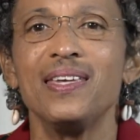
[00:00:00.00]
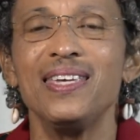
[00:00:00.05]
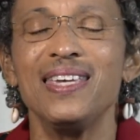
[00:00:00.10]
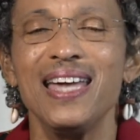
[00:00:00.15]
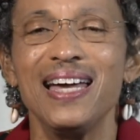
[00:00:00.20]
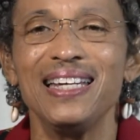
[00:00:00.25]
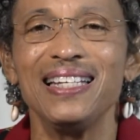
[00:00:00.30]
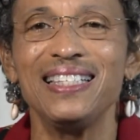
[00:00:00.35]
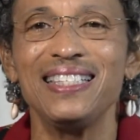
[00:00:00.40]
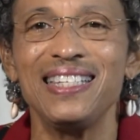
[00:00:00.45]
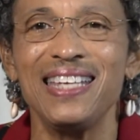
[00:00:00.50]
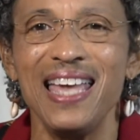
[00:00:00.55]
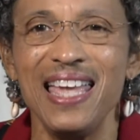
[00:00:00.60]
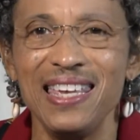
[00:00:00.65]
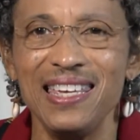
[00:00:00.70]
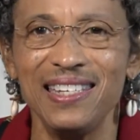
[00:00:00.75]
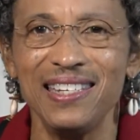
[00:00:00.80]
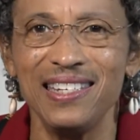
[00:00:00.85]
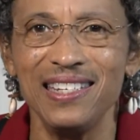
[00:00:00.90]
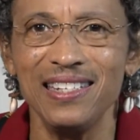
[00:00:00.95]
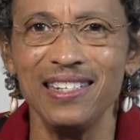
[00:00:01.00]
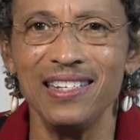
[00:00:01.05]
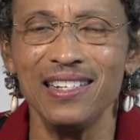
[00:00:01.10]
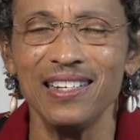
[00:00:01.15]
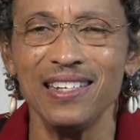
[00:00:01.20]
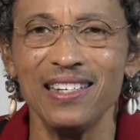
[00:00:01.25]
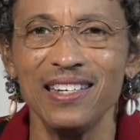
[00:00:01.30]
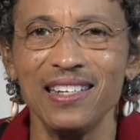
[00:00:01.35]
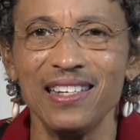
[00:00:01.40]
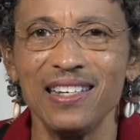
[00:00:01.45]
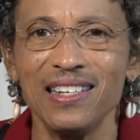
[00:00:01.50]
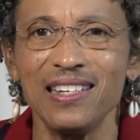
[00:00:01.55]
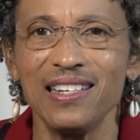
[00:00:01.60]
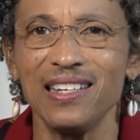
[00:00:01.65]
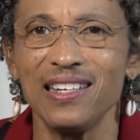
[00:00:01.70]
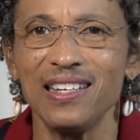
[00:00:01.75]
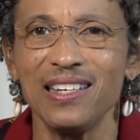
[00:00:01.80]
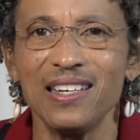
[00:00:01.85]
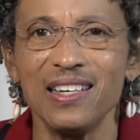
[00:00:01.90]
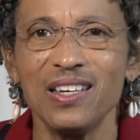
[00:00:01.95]
You got to taste it.
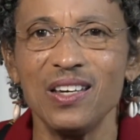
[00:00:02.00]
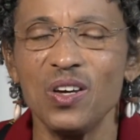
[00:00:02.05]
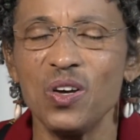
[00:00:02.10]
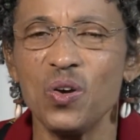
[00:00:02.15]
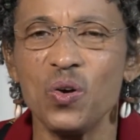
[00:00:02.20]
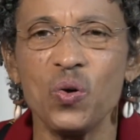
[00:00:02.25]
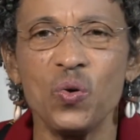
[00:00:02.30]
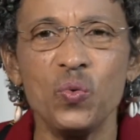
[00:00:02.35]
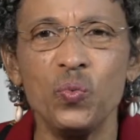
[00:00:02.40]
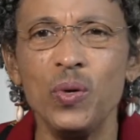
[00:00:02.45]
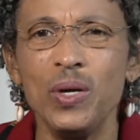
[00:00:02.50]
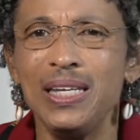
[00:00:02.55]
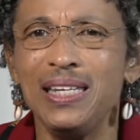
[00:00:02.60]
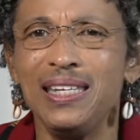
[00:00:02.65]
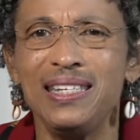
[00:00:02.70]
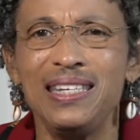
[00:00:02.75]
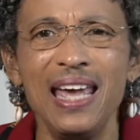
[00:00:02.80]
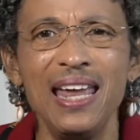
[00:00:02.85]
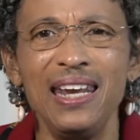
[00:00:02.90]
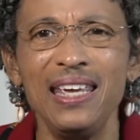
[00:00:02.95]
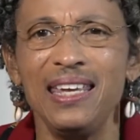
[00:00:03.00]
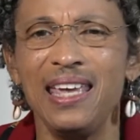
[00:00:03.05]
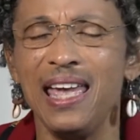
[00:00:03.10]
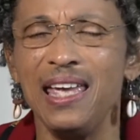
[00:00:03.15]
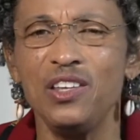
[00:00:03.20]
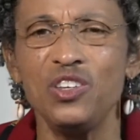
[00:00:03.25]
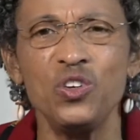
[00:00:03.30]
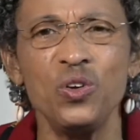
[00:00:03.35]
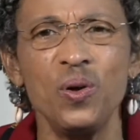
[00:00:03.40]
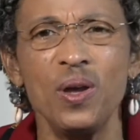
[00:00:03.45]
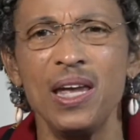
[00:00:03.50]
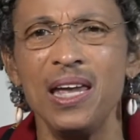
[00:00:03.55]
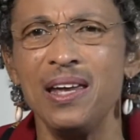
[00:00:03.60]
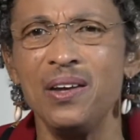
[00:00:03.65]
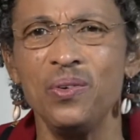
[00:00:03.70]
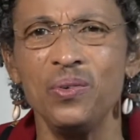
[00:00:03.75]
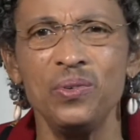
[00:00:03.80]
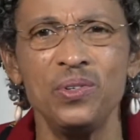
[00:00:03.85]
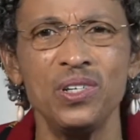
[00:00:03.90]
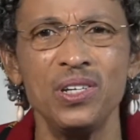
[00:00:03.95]
Rededicate your
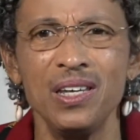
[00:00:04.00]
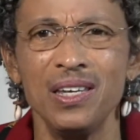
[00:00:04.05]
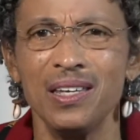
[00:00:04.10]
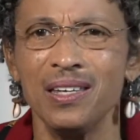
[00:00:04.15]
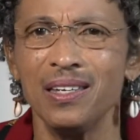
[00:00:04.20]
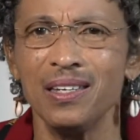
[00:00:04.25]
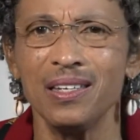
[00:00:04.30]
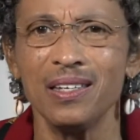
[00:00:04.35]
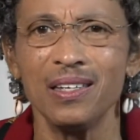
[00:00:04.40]
energy.